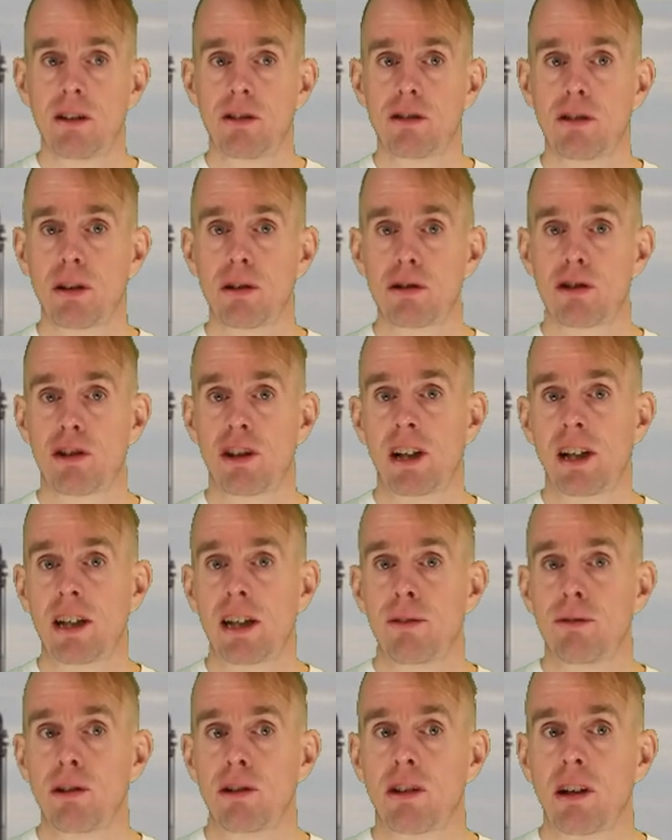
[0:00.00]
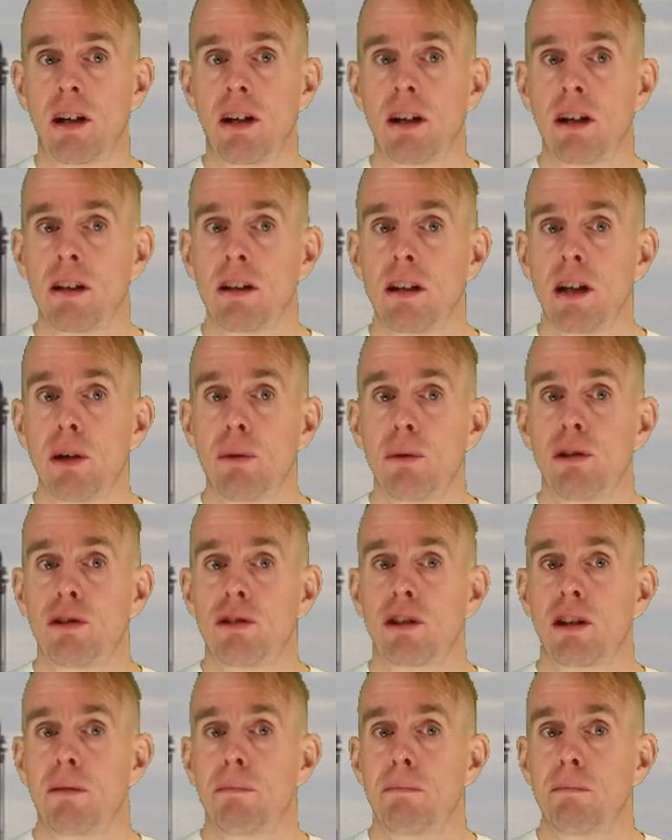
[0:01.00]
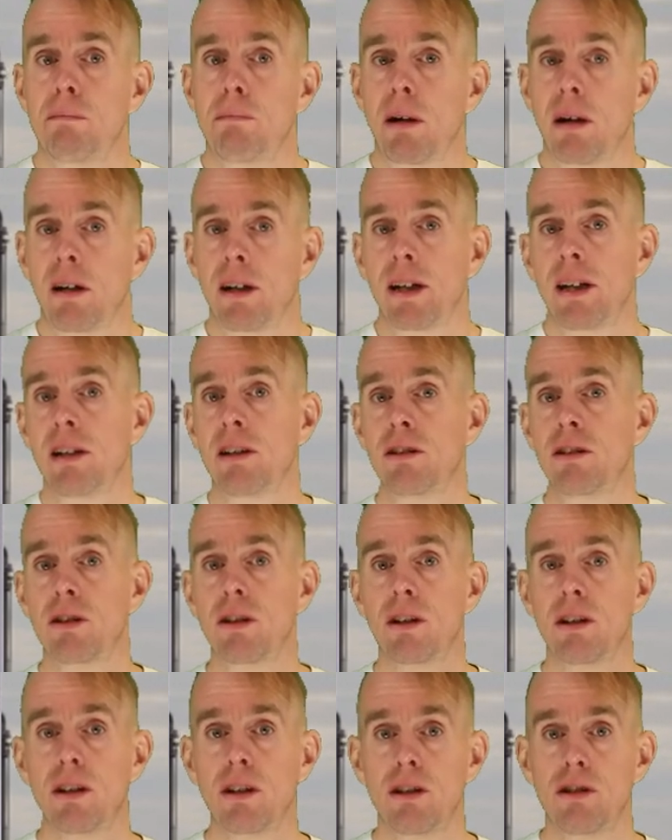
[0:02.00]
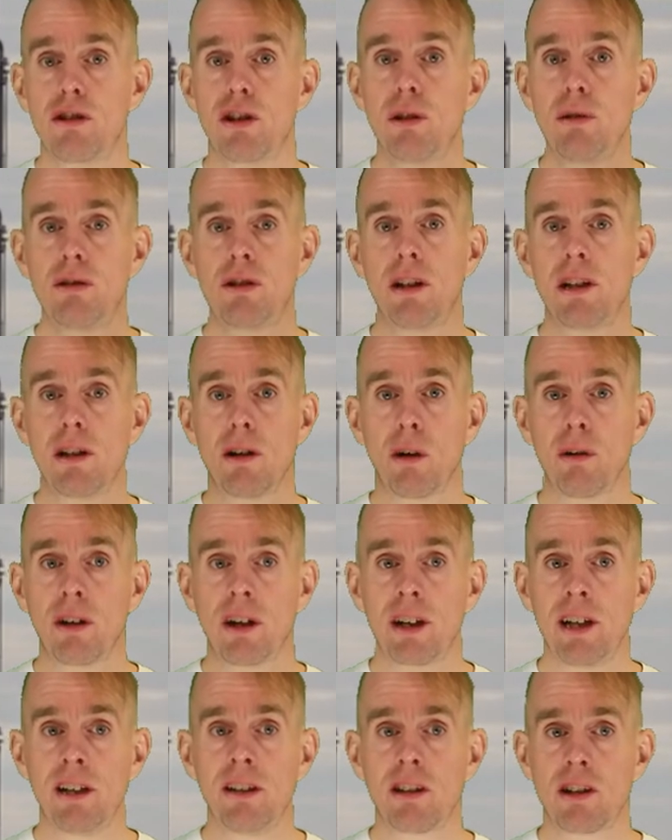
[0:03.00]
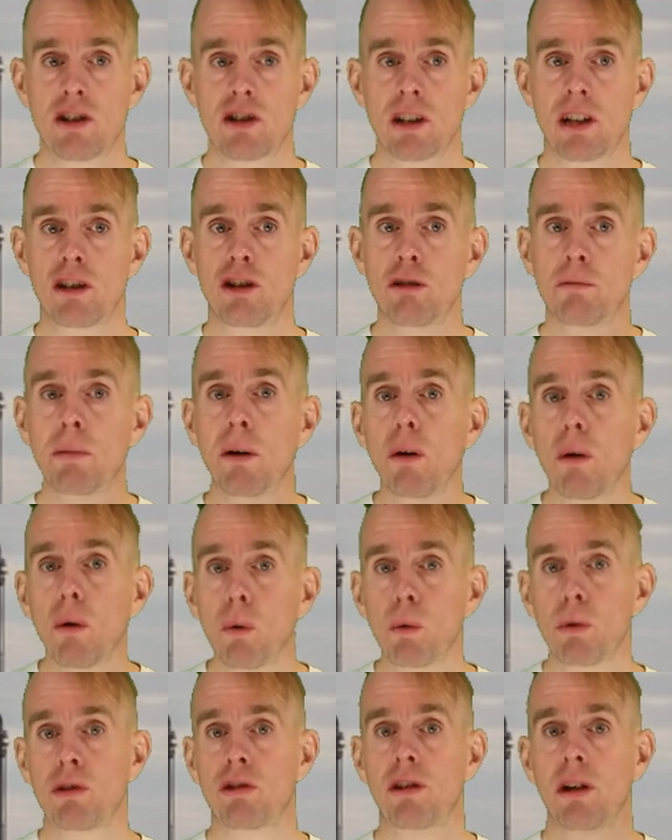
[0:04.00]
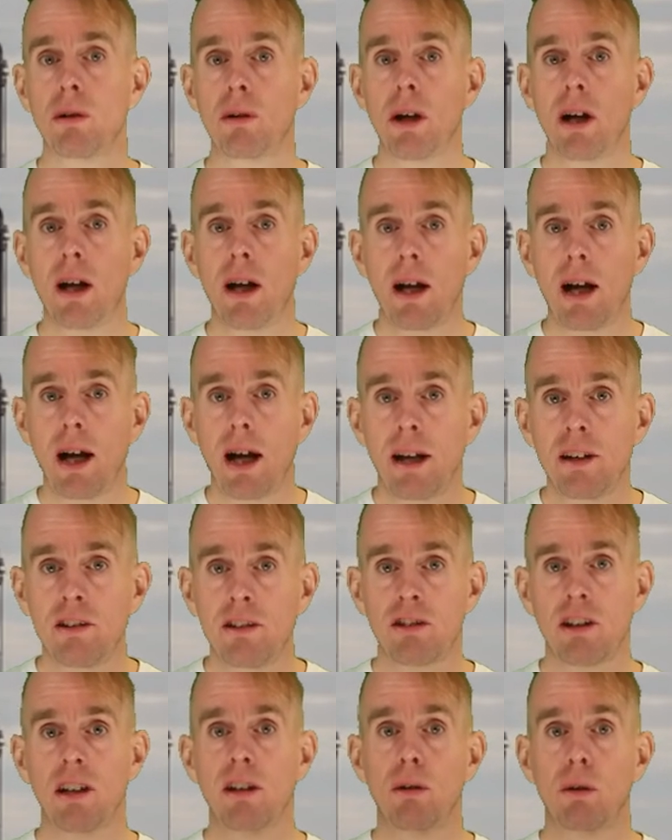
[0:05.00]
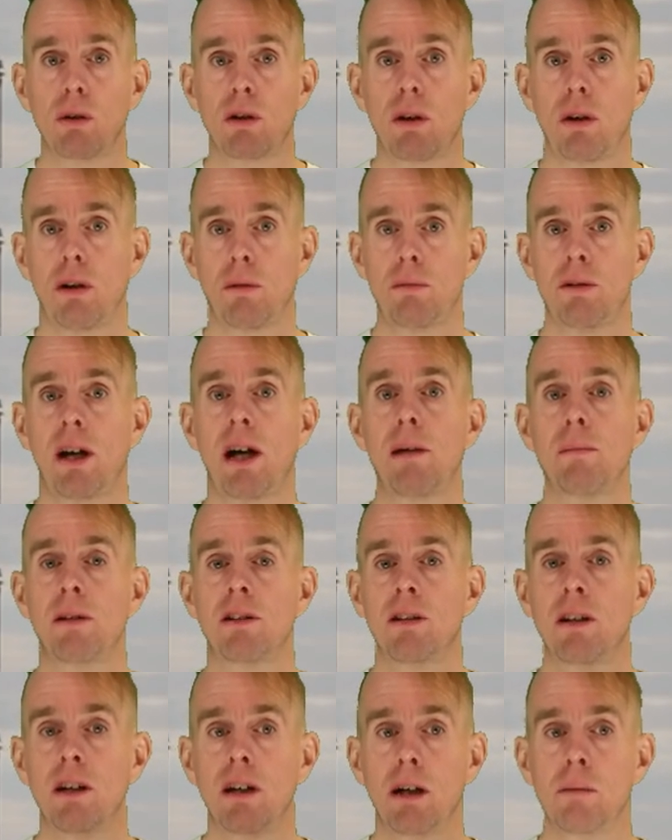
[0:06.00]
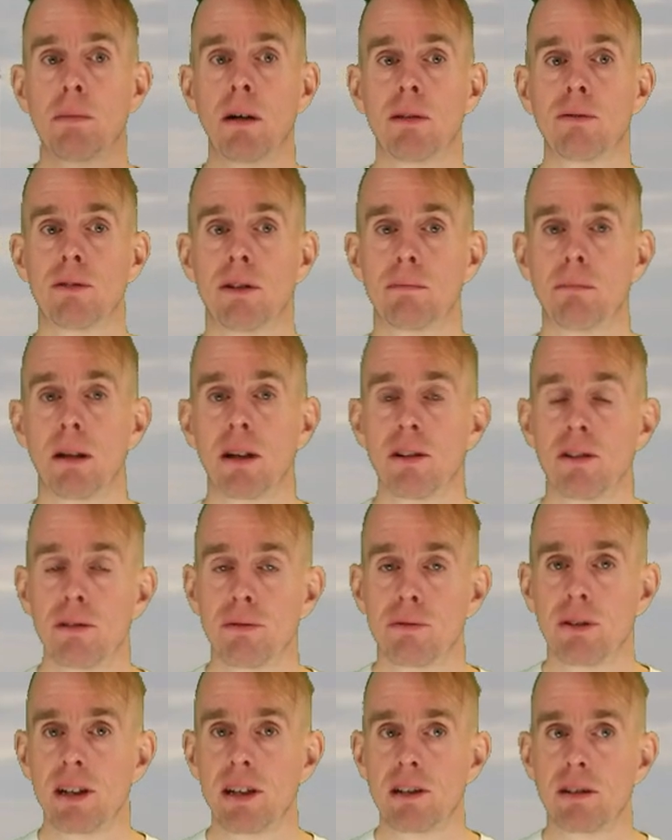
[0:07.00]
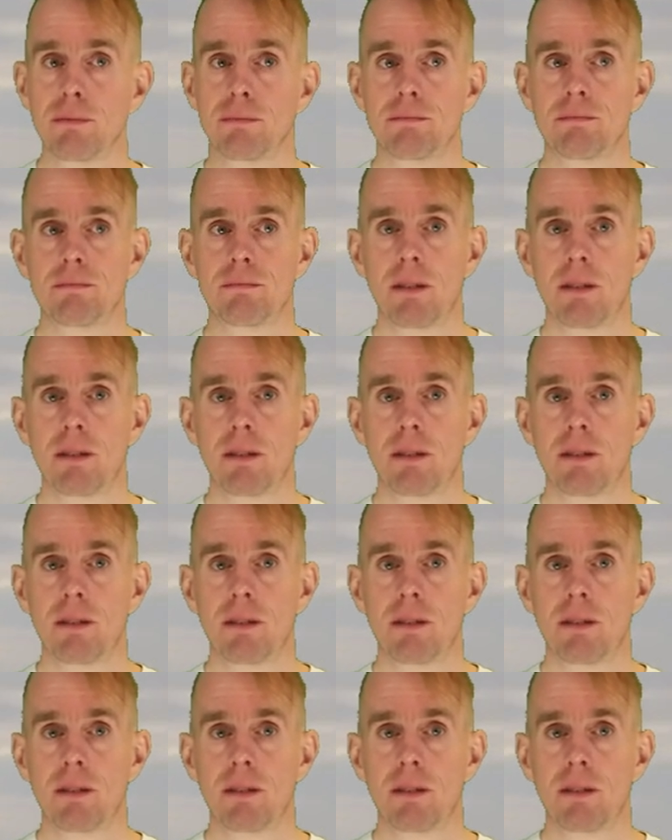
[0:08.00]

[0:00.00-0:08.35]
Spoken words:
such that it gives us our lowest combined duty on our heat exchangers, but also a single column diameter above and below the feed.